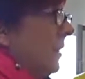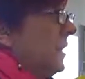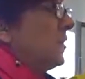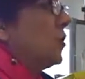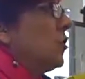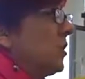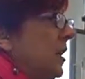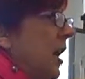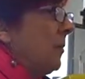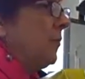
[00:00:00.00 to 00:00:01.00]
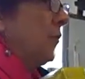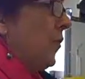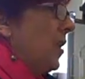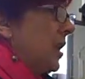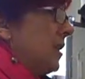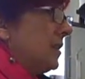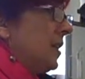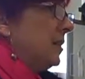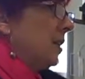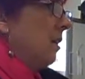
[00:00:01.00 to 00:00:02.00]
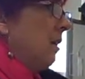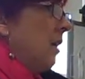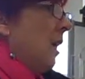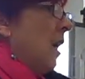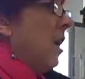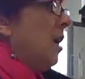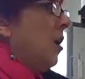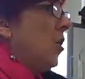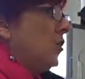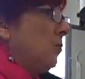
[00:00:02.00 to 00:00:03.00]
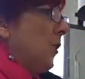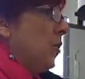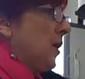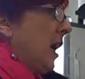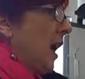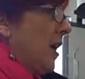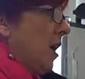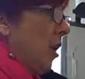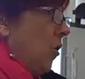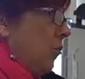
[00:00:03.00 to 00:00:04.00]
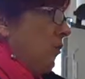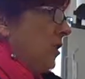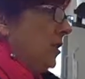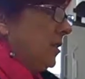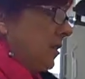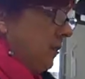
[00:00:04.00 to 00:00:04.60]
these usually come in threes. These are large bouquet holders,